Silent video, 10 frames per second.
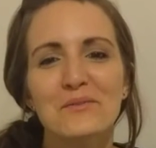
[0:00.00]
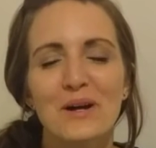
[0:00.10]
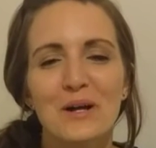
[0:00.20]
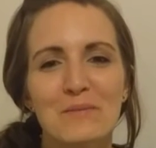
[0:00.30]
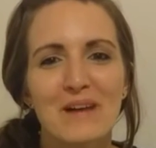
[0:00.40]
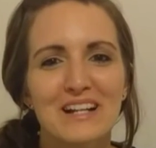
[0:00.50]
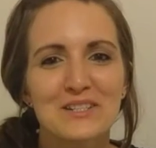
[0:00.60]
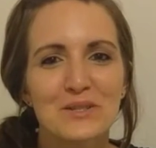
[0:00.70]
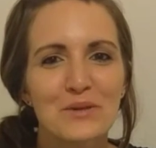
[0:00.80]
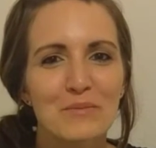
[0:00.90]
welcome back
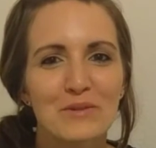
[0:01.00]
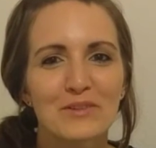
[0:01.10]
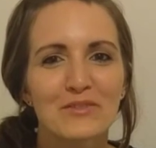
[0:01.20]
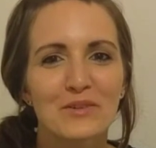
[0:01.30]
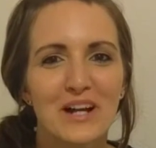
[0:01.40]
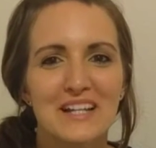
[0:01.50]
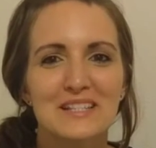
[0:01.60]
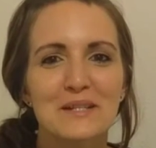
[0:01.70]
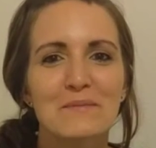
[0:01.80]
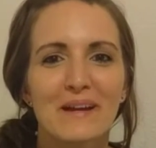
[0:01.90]
to A Beautiful
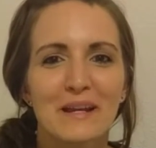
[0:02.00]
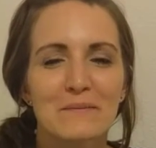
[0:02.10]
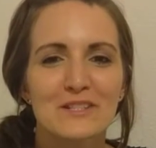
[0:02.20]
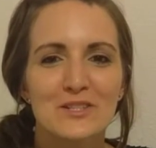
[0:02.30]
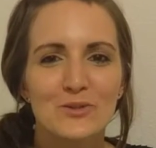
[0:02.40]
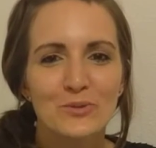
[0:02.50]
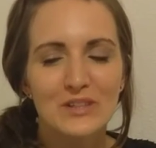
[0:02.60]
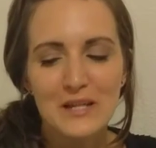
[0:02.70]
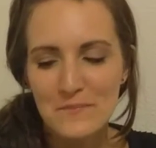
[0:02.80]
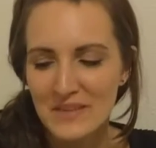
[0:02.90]
Horizon. My name is
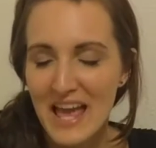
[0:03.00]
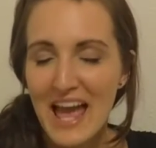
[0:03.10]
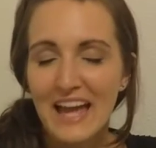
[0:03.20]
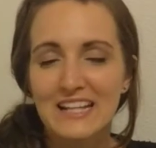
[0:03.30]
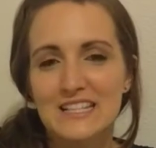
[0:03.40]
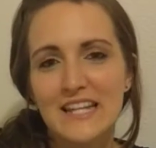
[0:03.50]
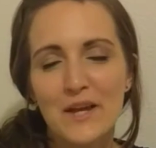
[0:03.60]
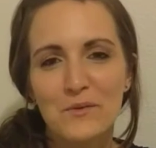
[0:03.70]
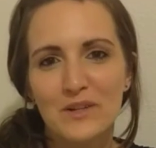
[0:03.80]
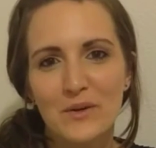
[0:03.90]
Julie, and
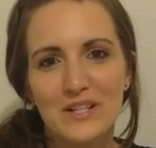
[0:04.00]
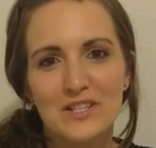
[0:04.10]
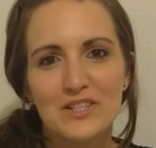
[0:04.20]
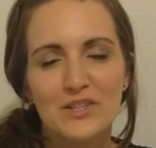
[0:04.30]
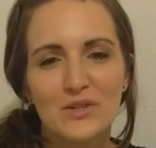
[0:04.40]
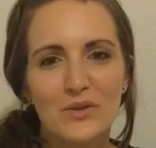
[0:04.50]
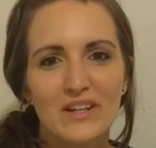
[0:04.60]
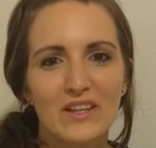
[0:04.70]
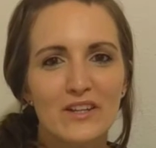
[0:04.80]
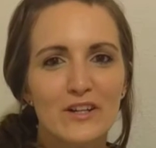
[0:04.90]
today we're going to do
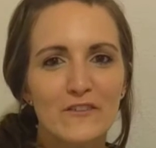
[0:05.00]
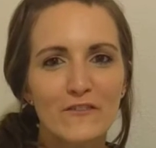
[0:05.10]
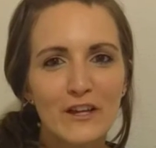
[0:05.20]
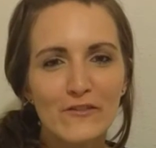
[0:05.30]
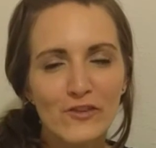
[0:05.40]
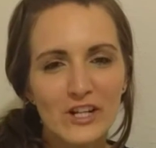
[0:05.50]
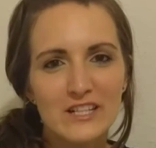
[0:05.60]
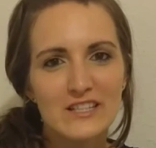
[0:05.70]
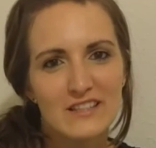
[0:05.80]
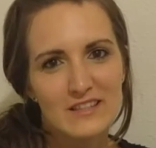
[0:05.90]
another
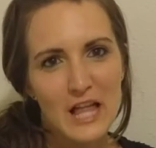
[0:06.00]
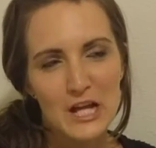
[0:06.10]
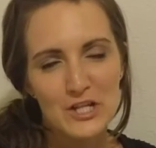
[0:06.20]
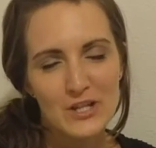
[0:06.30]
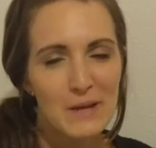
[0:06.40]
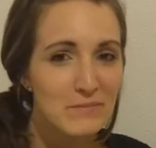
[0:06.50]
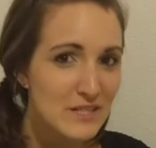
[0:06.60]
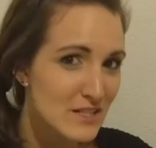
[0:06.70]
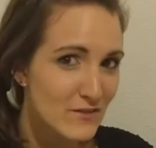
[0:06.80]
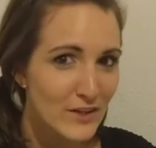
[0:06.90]
favorites /
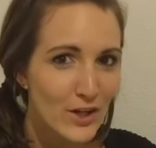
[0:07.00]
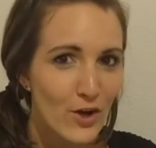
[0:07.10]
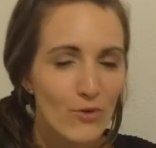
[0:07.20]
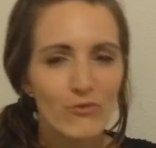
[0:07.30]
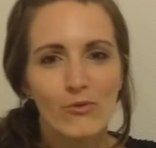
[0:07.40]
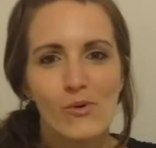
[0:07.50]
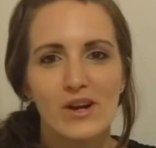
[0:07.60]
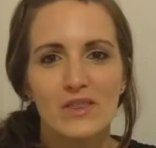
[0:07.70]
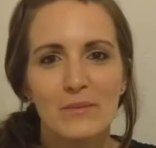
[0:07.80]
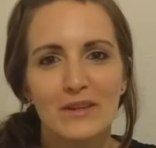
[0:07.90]
empties video
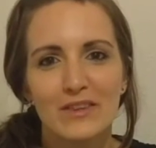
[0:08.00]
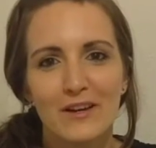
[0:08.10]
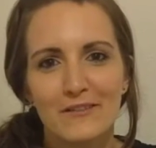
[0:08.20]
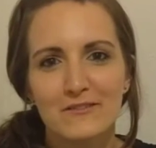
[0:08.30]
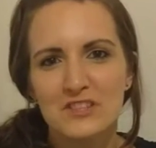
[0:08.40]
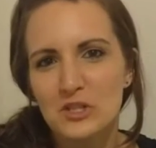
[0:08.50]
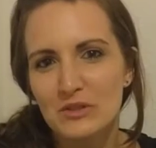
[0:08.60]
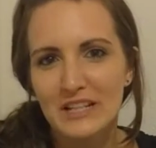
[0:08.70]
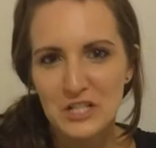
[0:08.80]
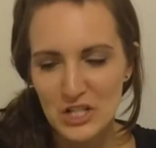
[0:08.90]
for the month of
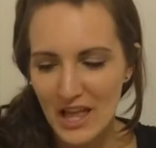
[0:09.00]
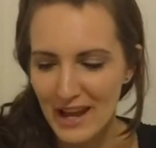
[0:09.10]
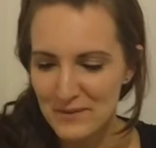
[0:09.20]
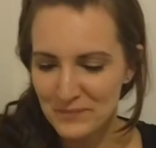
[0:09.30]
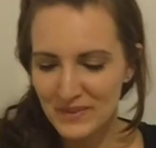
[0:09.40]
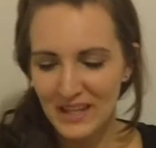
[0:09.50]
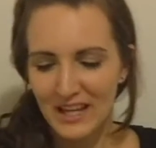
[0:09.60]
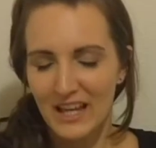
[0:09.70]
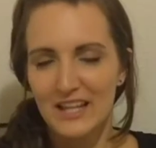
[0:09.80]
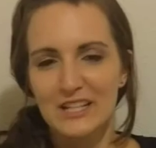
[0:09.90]
June and July.
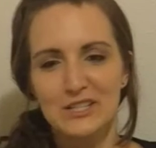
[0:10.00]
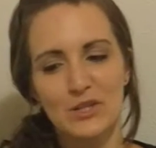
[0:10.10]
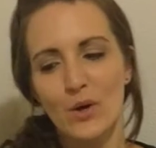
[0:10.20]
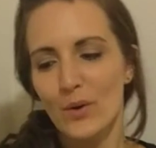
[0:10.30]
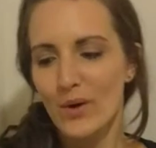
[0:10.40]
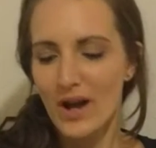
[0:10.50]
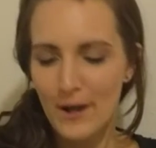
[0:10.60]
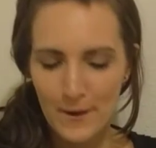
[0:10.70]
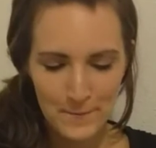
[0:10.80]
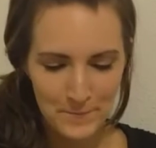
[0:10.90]
So
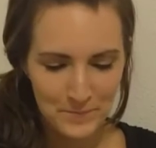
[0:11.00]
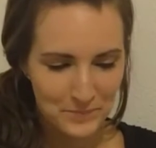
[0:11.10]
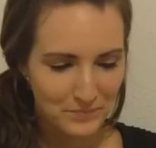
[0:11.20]
I